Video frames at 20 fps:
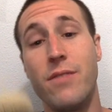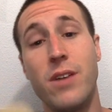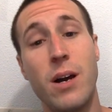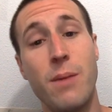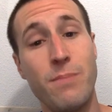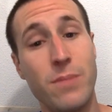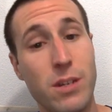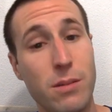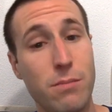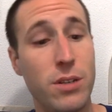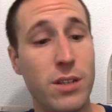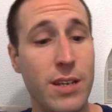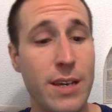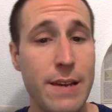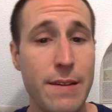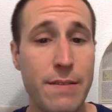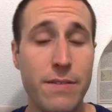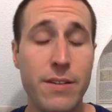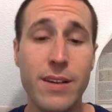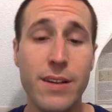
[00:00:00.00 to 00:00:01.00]
come to
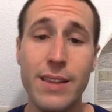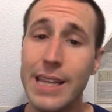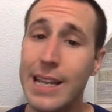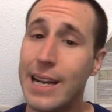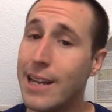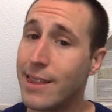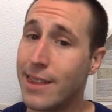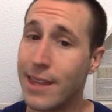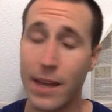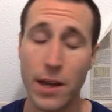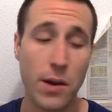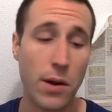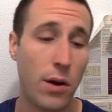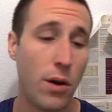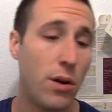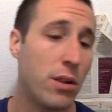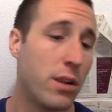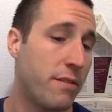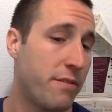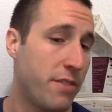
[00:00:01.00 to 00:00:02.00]
believe that I think
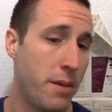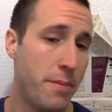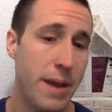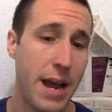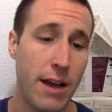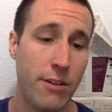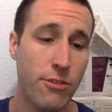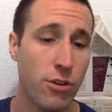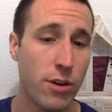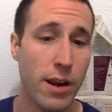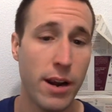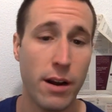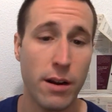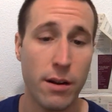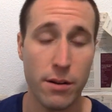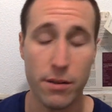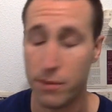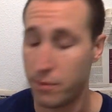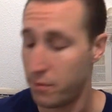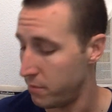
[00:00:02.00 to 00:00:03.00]
all of the badger
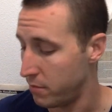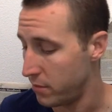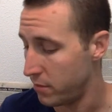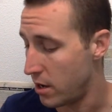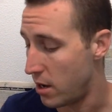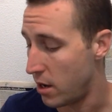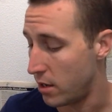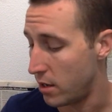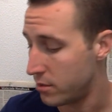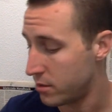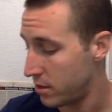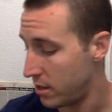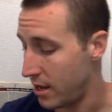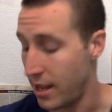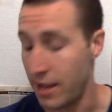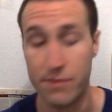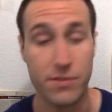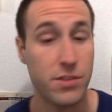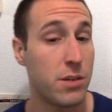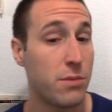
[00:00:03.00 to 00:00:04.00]
hair knots
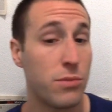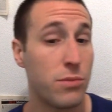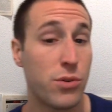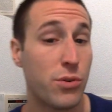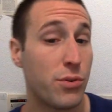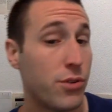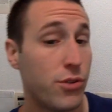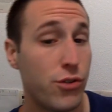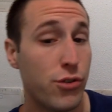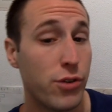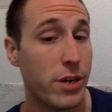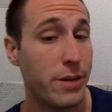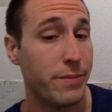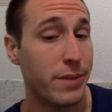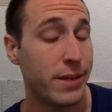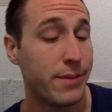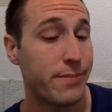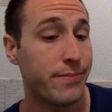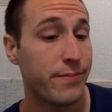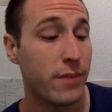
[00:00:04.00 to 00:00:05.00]
have some sort of treatment.